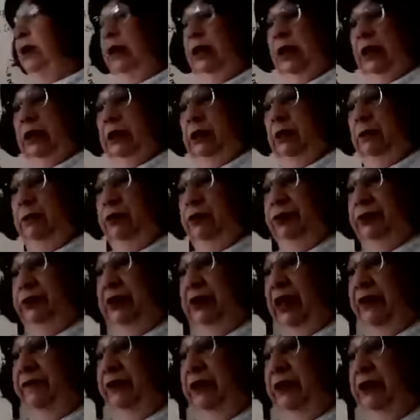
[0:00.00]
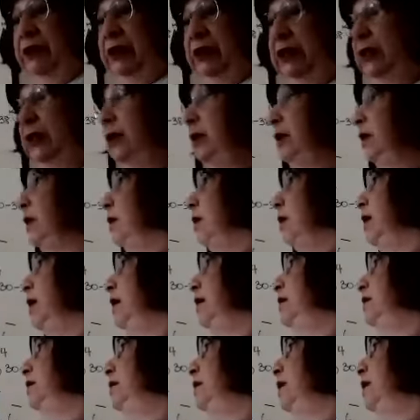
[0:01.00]
Number 17
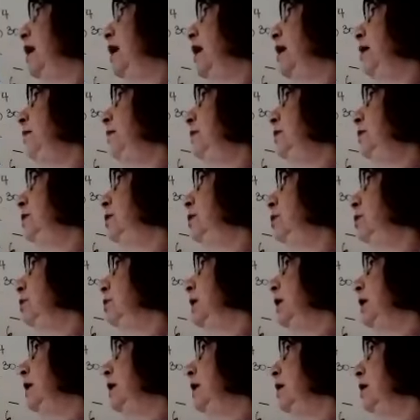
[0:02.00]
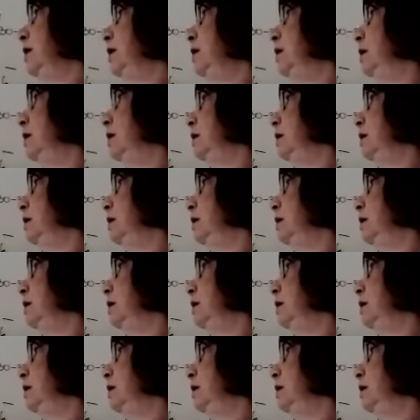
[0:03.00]
is m squared